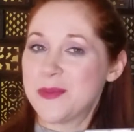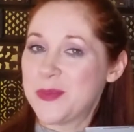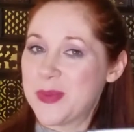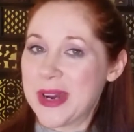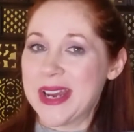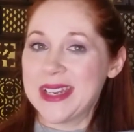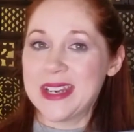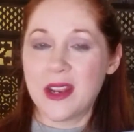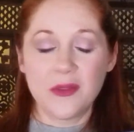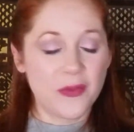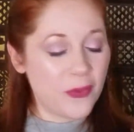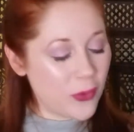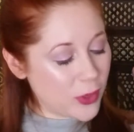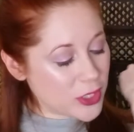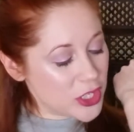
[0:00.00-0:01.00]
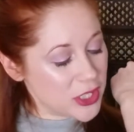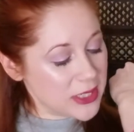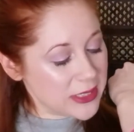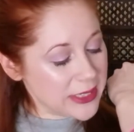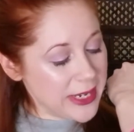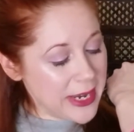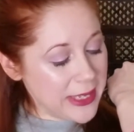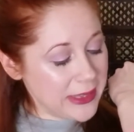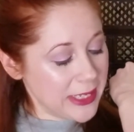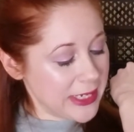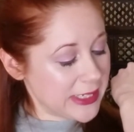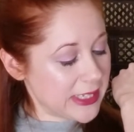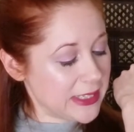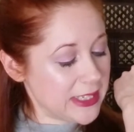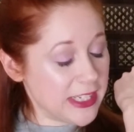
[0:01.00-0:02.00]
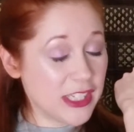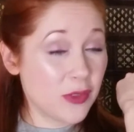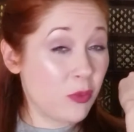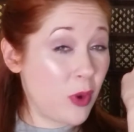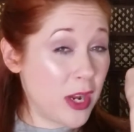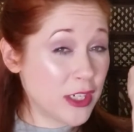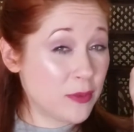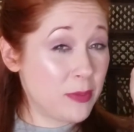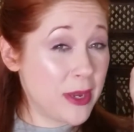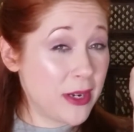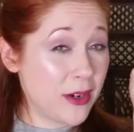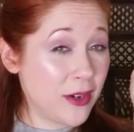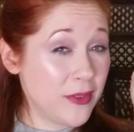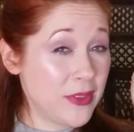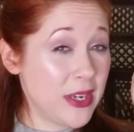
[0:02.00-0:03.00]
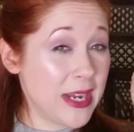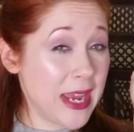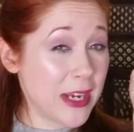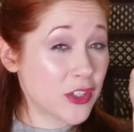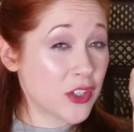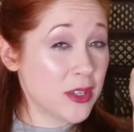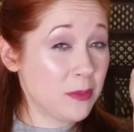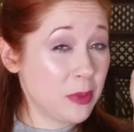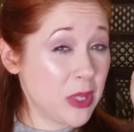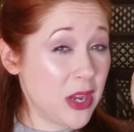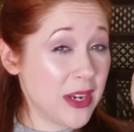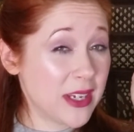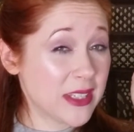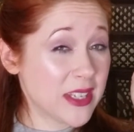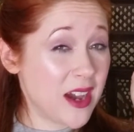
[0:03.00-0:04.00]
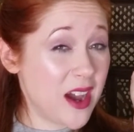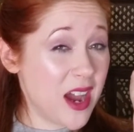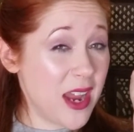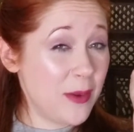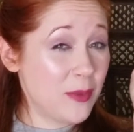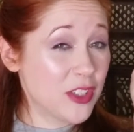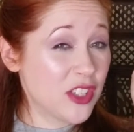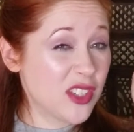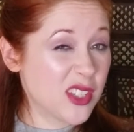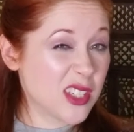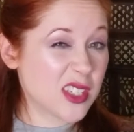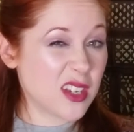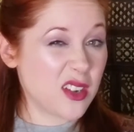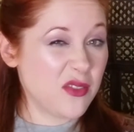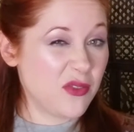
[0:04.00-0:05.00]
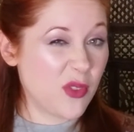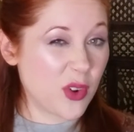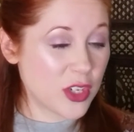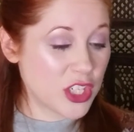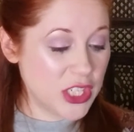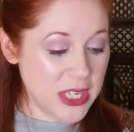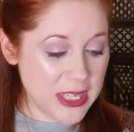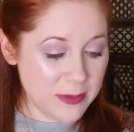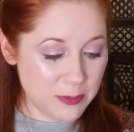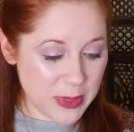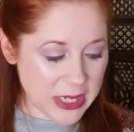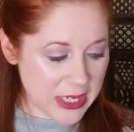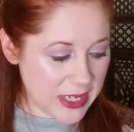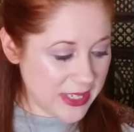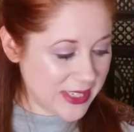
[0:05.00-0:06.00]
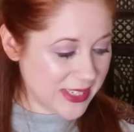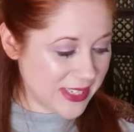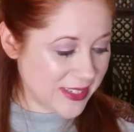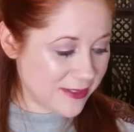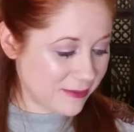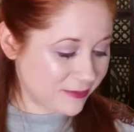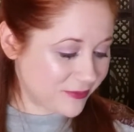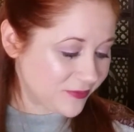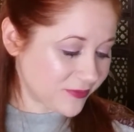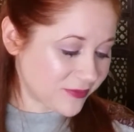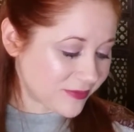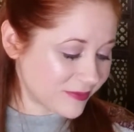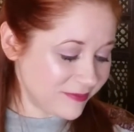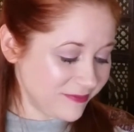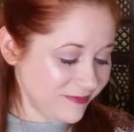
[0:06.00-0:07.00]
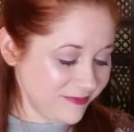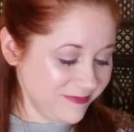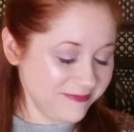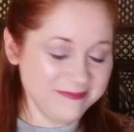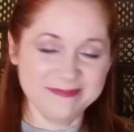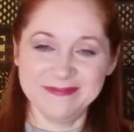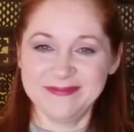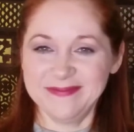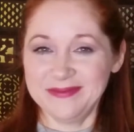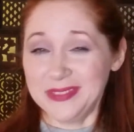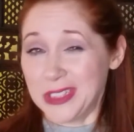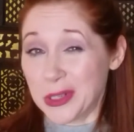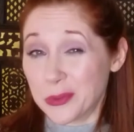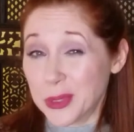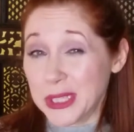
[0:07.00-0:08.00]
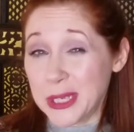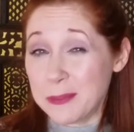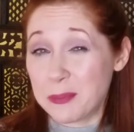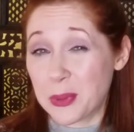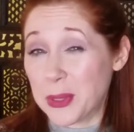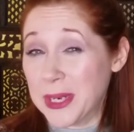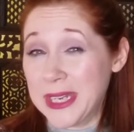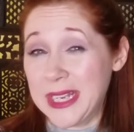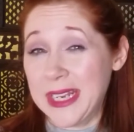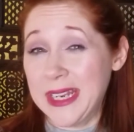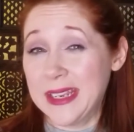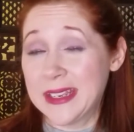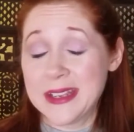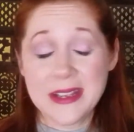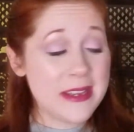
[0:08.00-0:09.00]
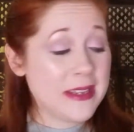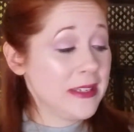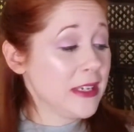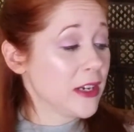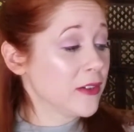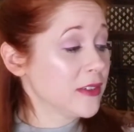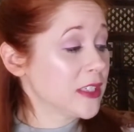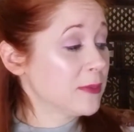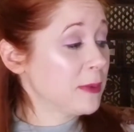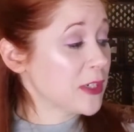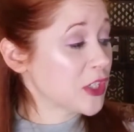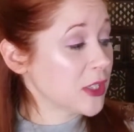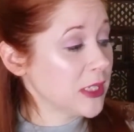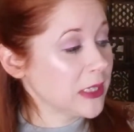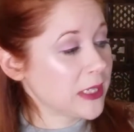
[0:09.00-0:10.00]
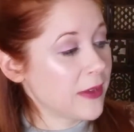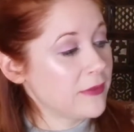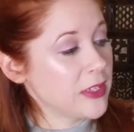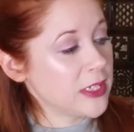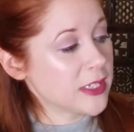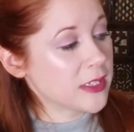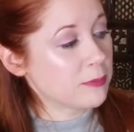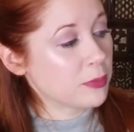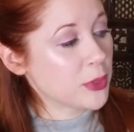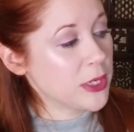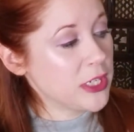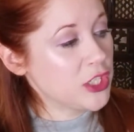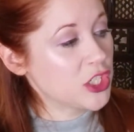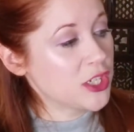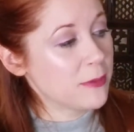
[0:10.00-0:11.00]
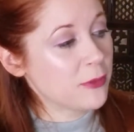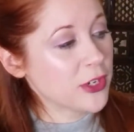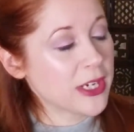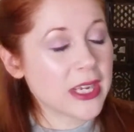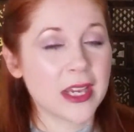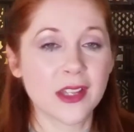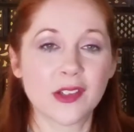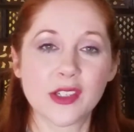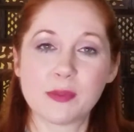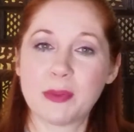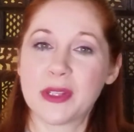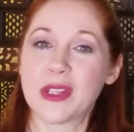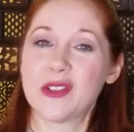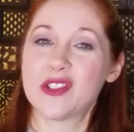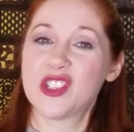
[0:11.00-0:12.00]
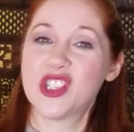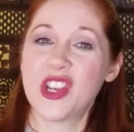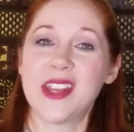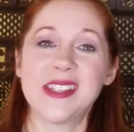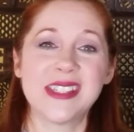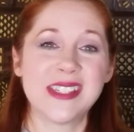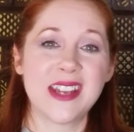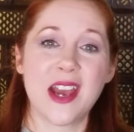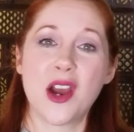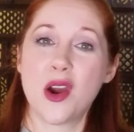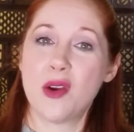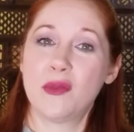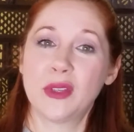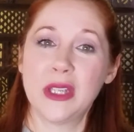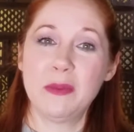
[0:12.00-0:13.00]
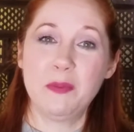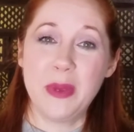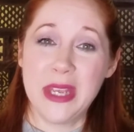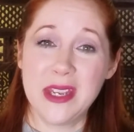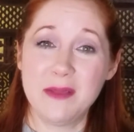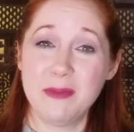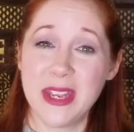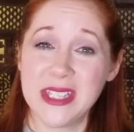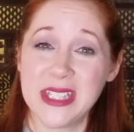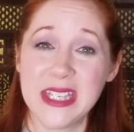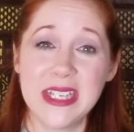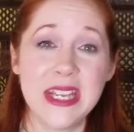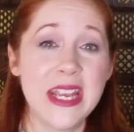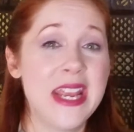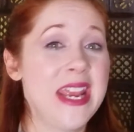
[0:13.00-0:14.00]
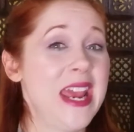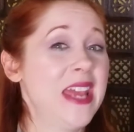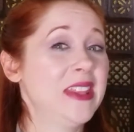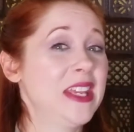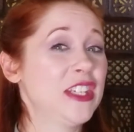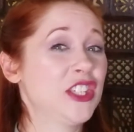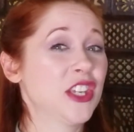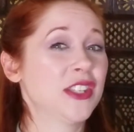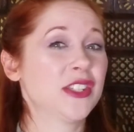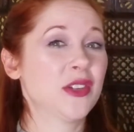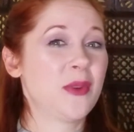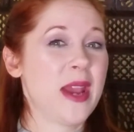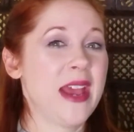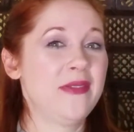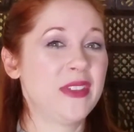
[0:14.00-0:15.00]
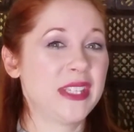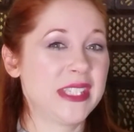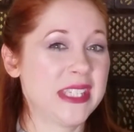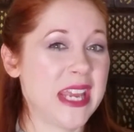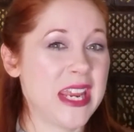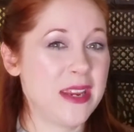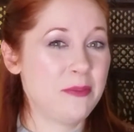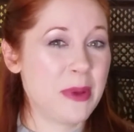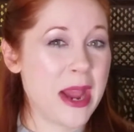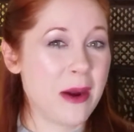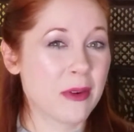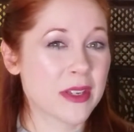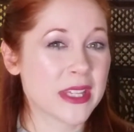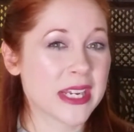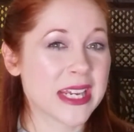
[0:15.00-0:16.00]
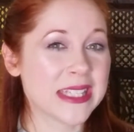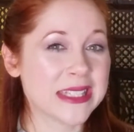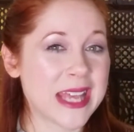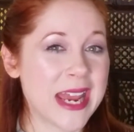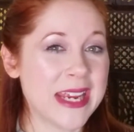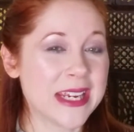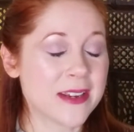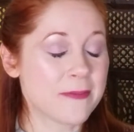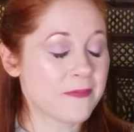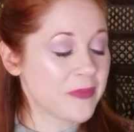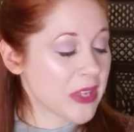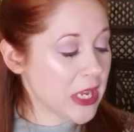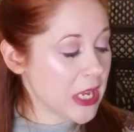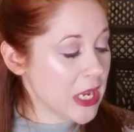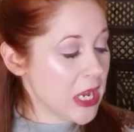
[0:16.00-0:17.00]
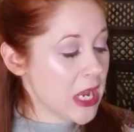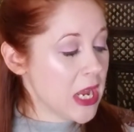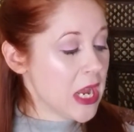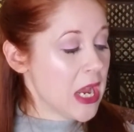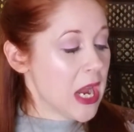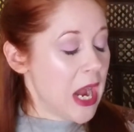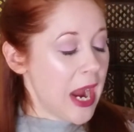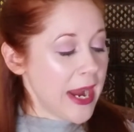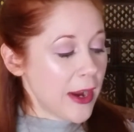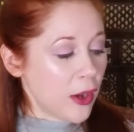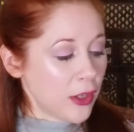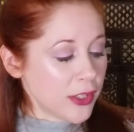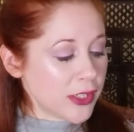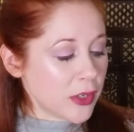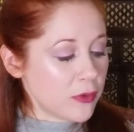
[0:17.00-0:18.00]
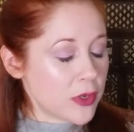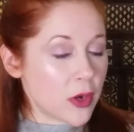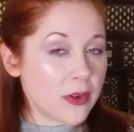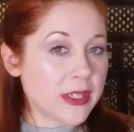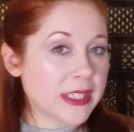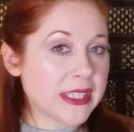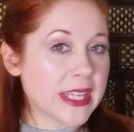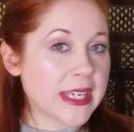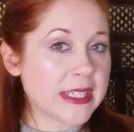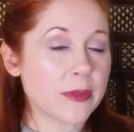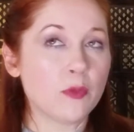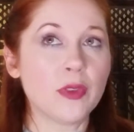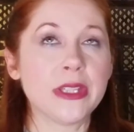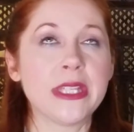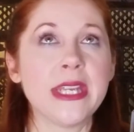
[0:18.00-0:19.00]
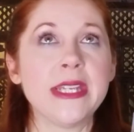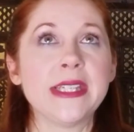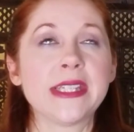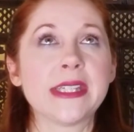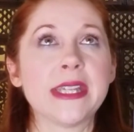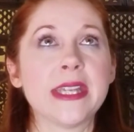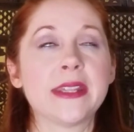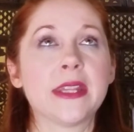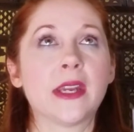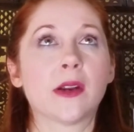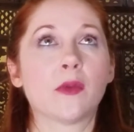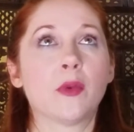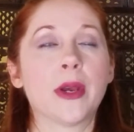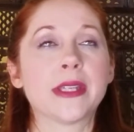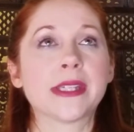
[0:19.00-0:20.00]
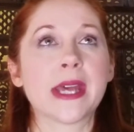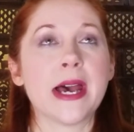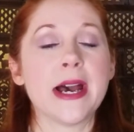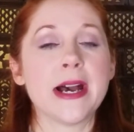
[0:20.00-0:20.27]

but unfortunately, and like I said, they swatch better than actually applying on the eye, which is just unfortunate because they're really pretty. You know, especially love these pretty shimmery colors, but they're just not overly pigmented, and they just don't have the staying power that I like. I also noticed that with these, that there was